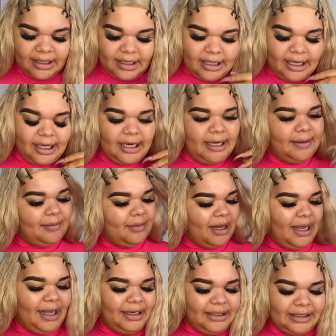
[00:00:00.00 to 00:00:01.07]

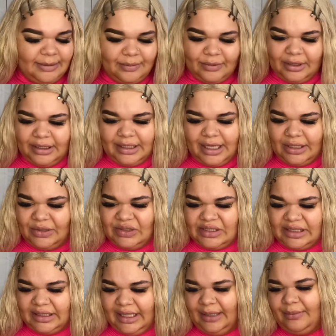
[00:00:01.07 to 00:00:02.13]
I ended up really not
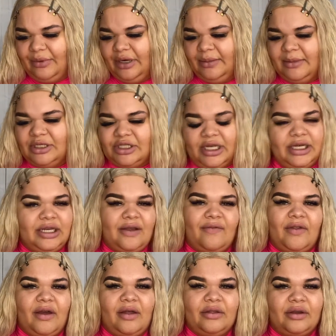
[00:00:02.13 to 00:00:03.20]
using like pretty much any of
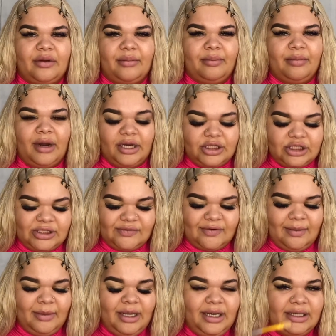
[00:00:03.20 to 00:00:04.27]
the other brushes
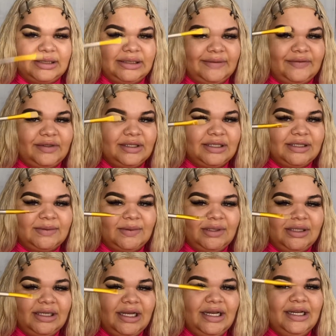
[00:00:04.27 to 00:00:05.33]
from it except for this
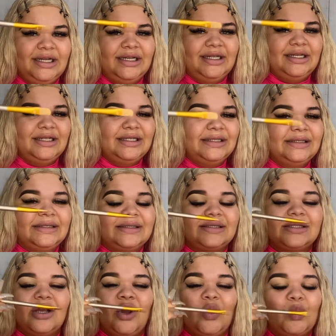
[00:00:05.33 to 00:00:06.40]
one, and it
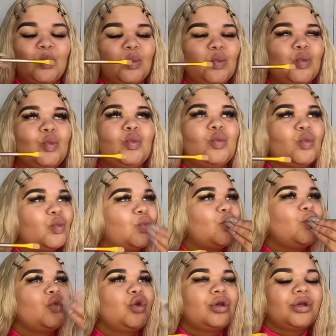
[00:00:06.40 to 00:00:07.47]
is,
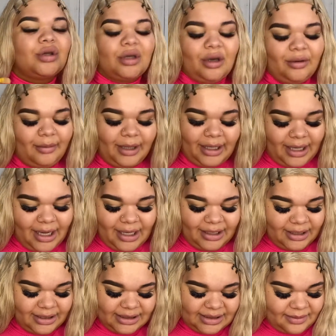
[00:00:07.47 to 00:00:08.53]
oh my god,
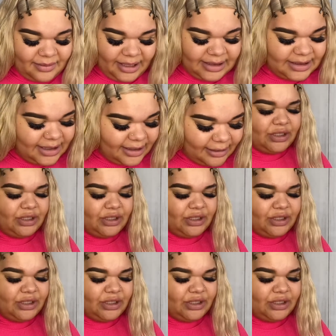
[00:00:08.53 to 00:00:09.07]
it is amazing.